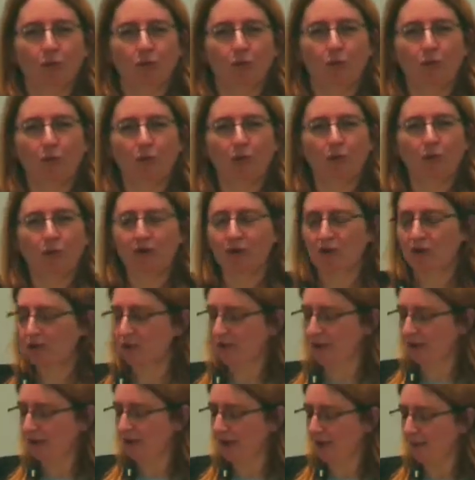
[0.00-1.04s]
what we're
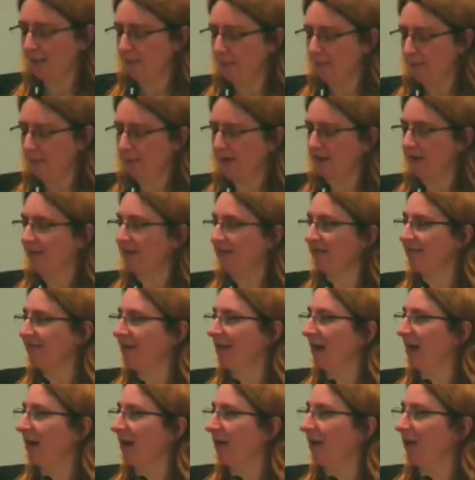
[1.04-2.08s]
doing a lot more of
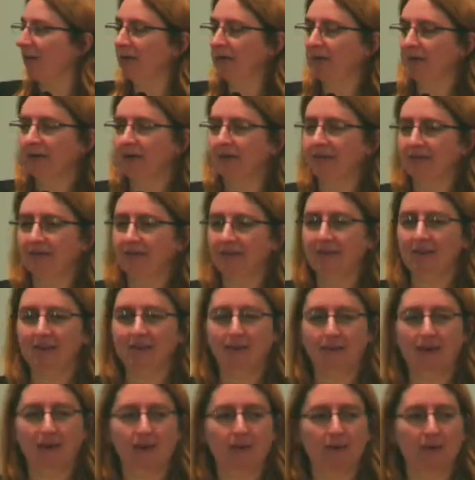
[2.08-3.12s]
now is thinking
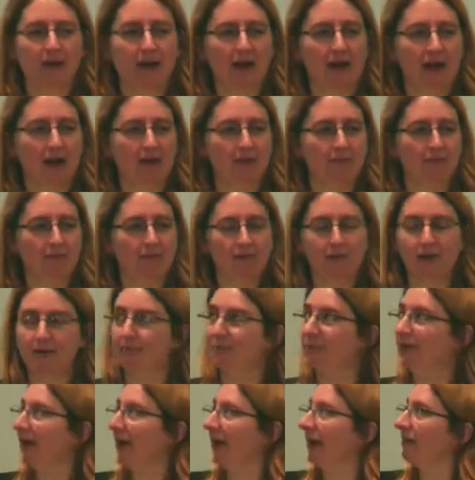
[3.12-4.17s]
about, well, how do
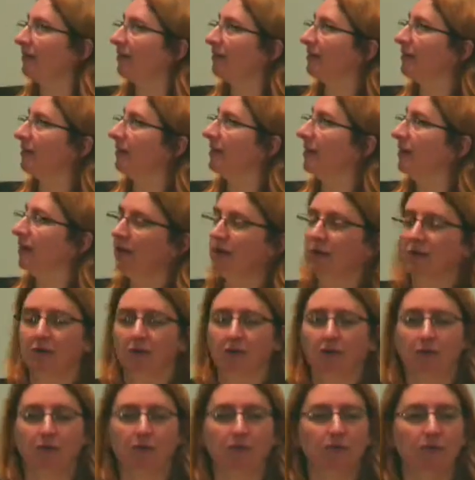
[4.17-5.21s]
people actually
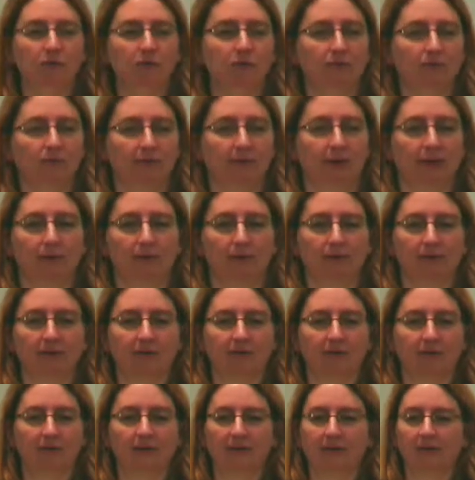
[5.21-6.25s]
use
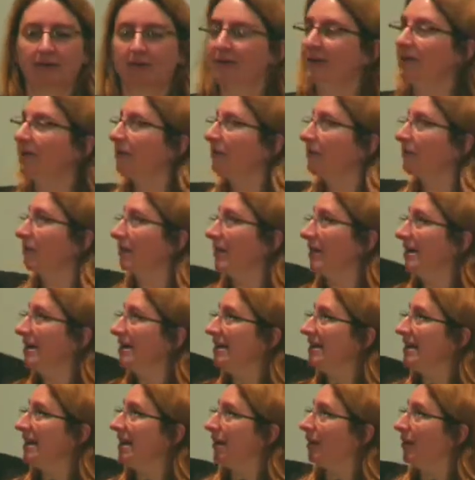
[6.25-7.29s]
networks? So I
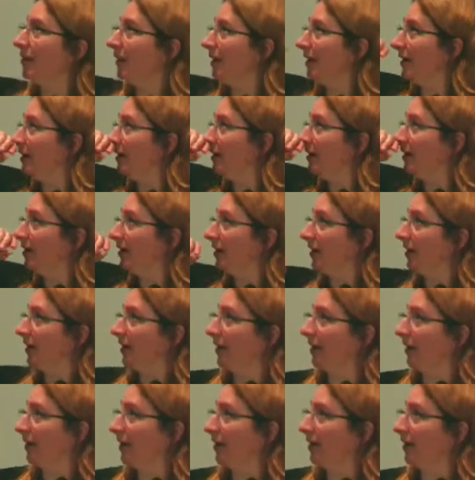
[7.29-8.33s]
inherited
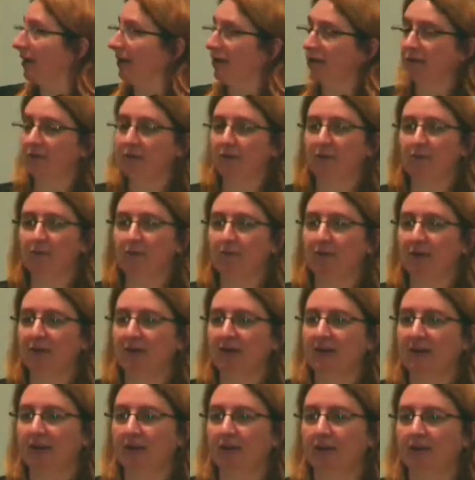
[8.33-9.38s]
a $2-3
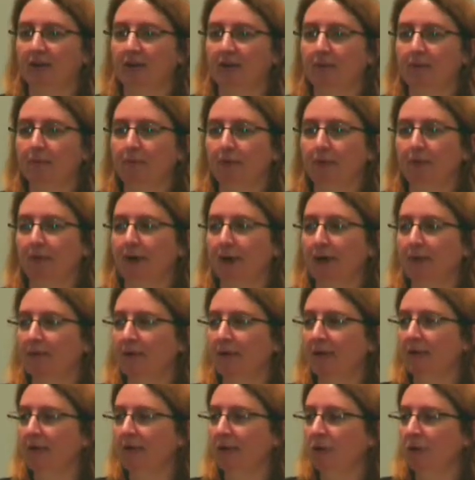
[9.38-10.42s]
million a year program
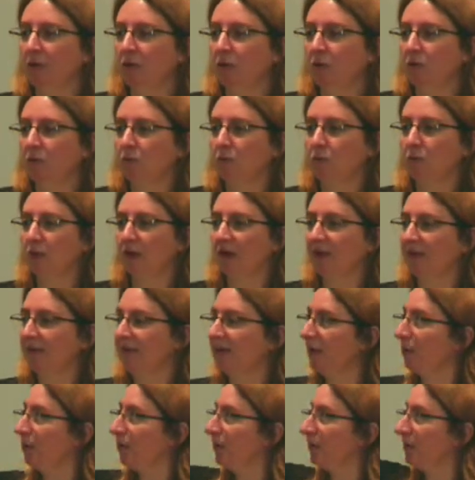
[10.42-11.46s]
with
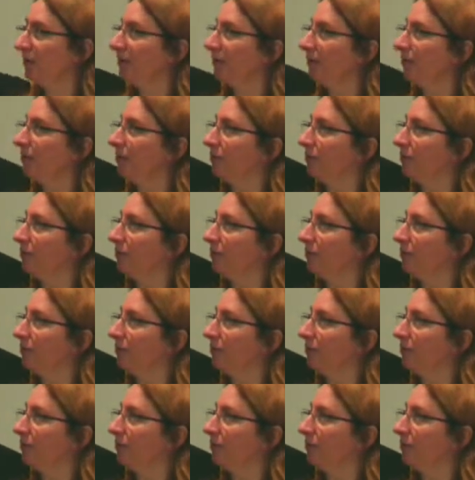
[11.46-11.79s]
networks